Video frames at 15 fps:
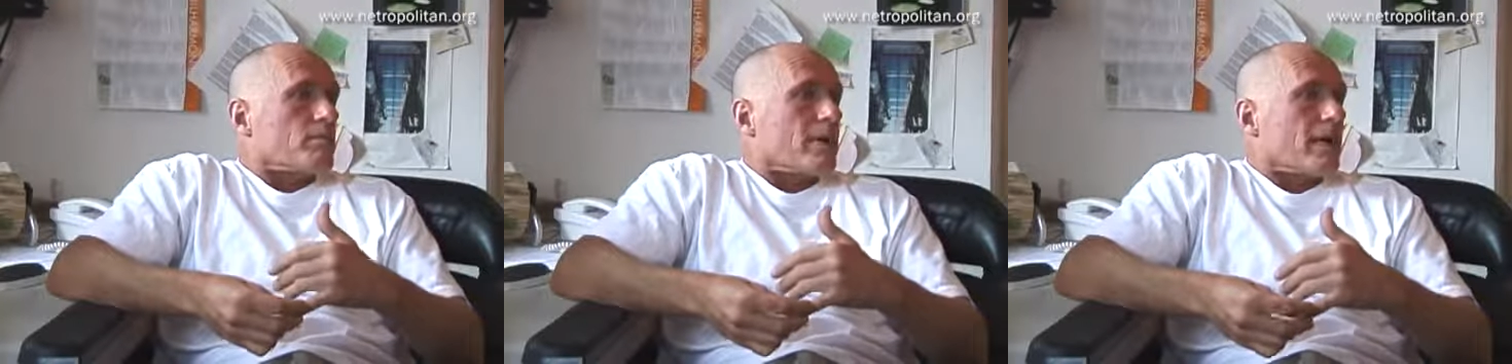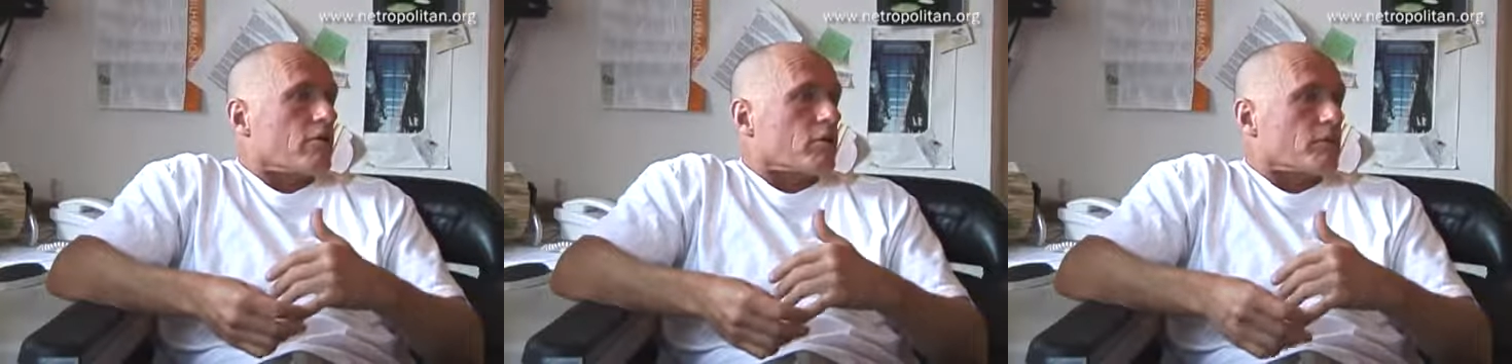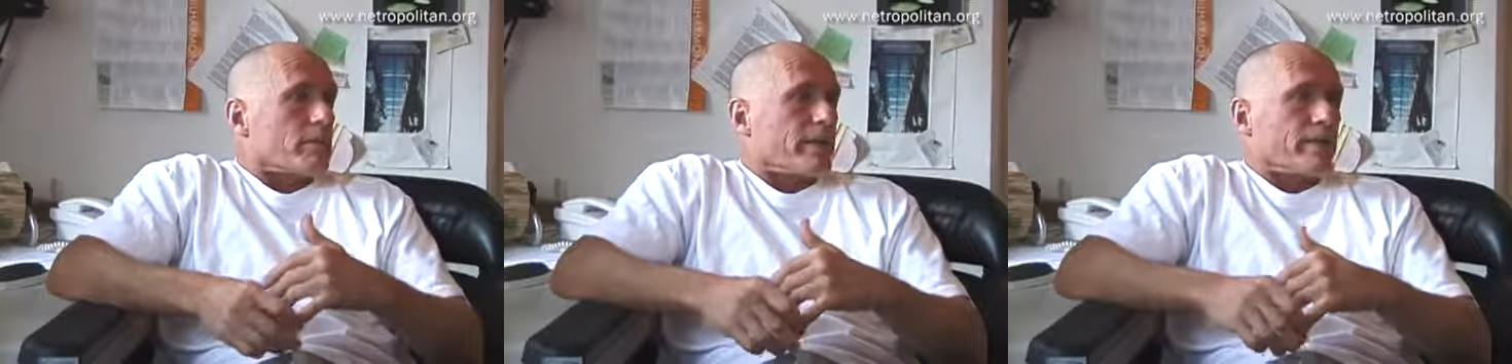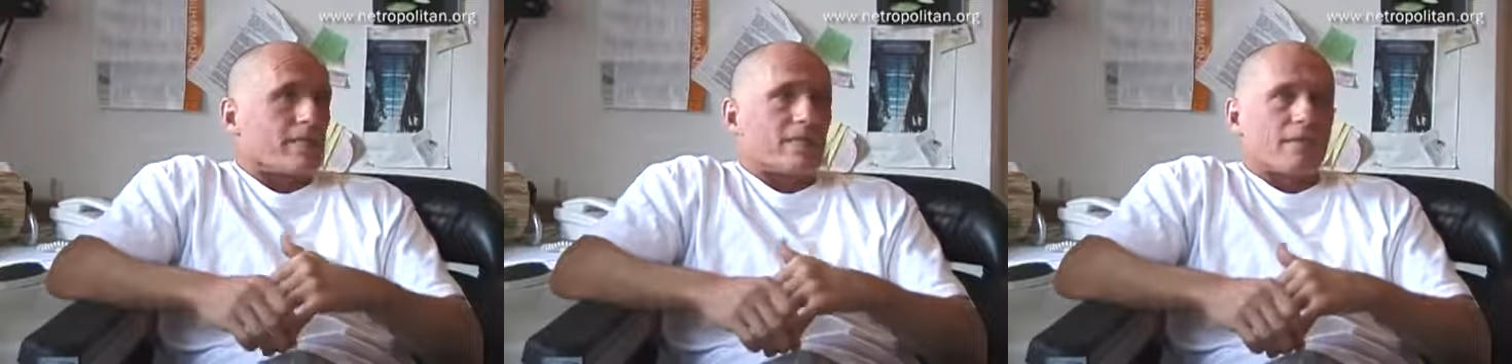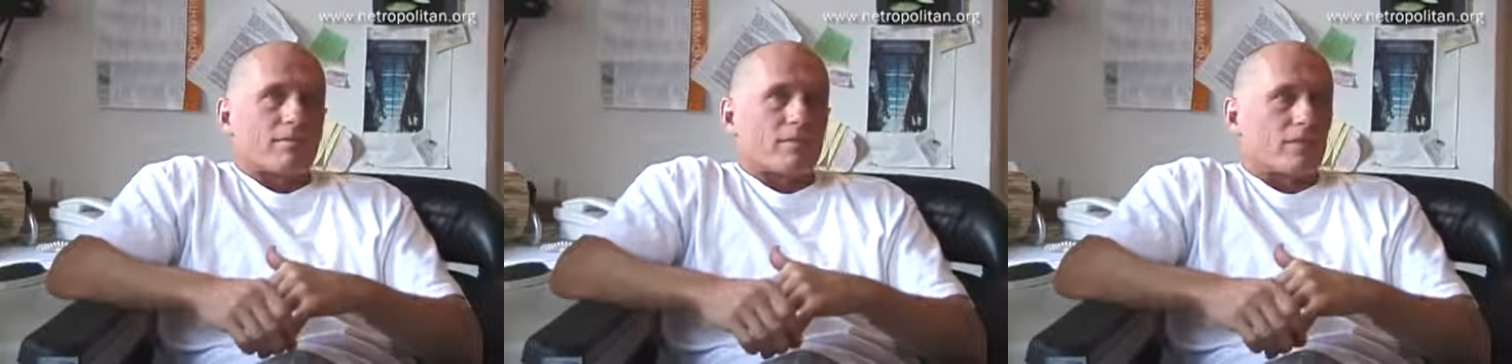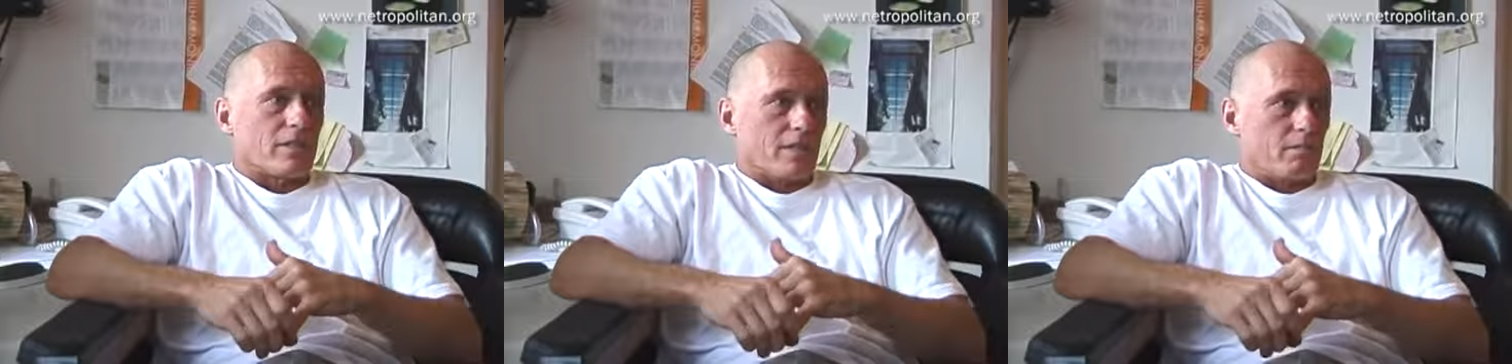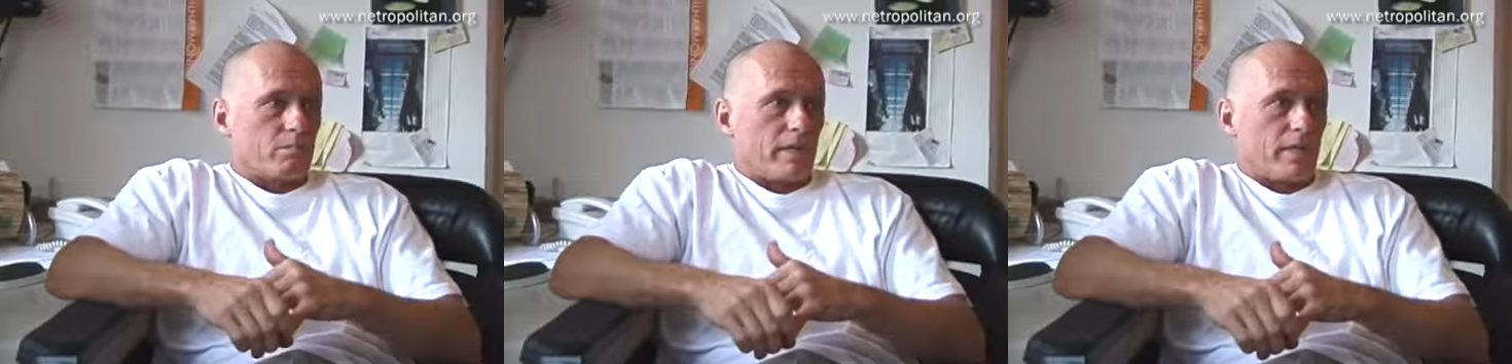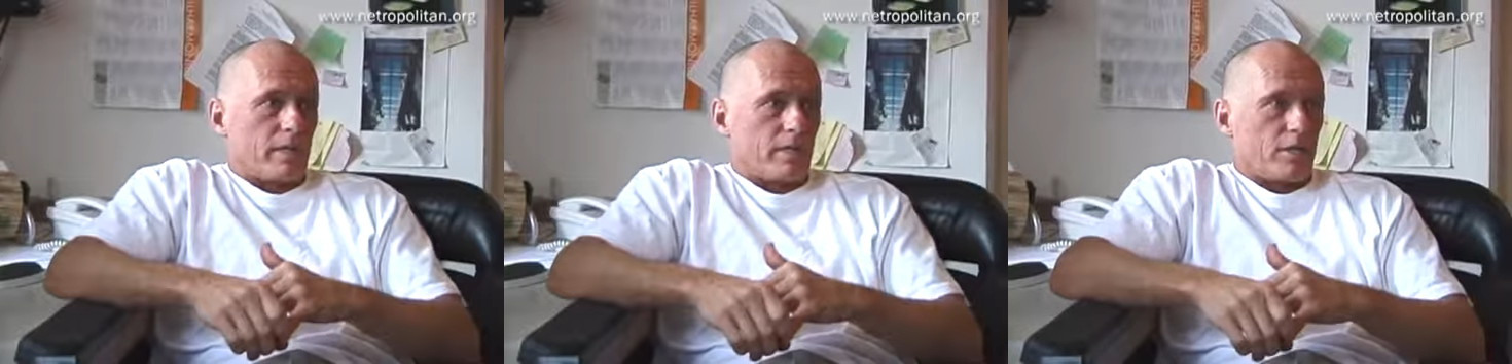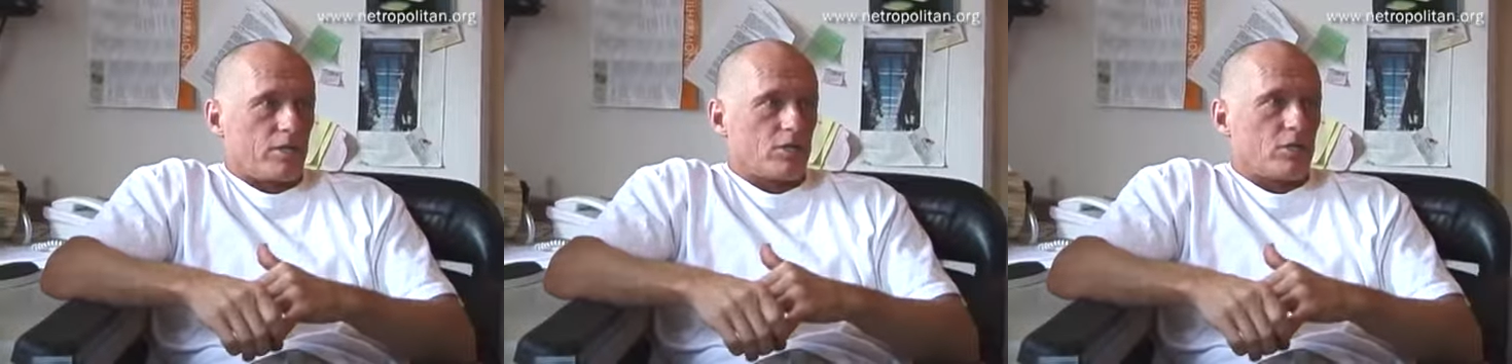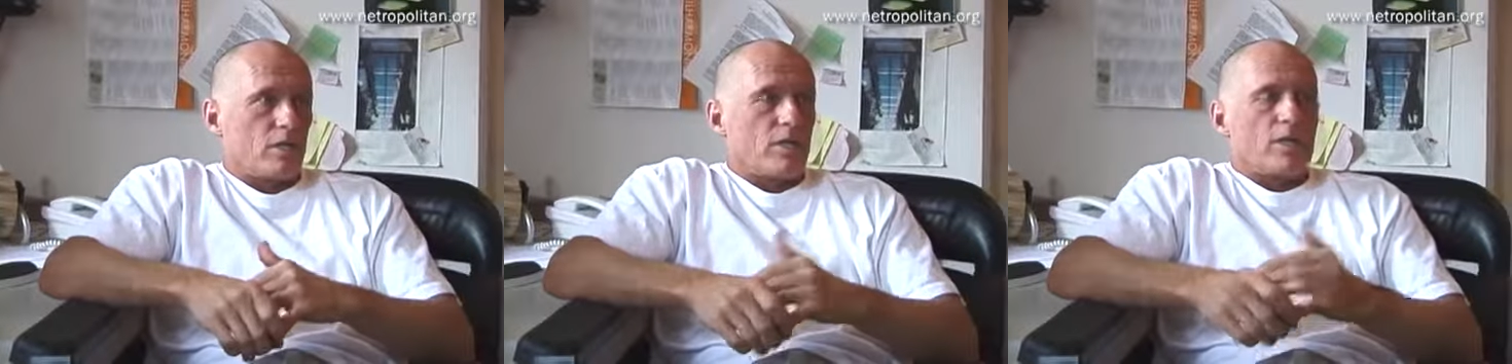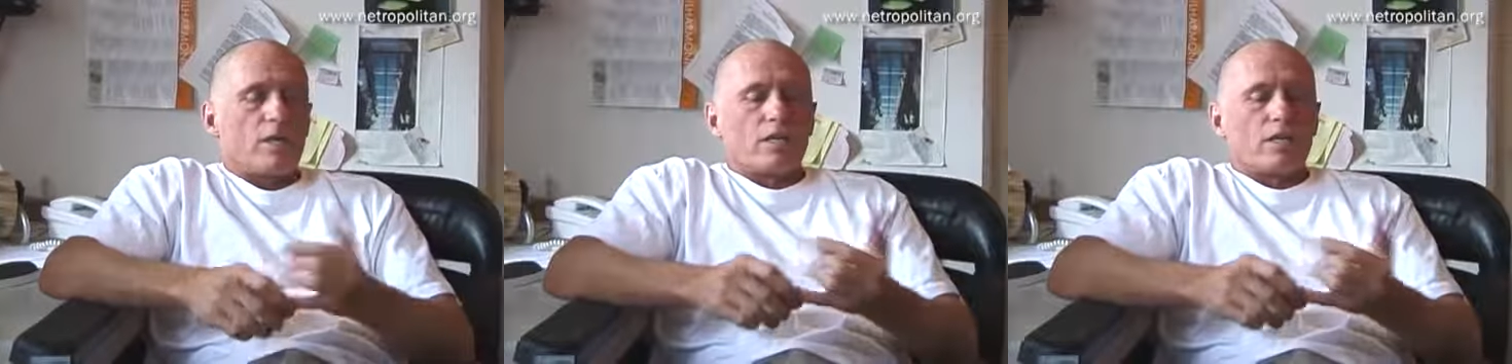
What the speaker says: powder painted everything beige.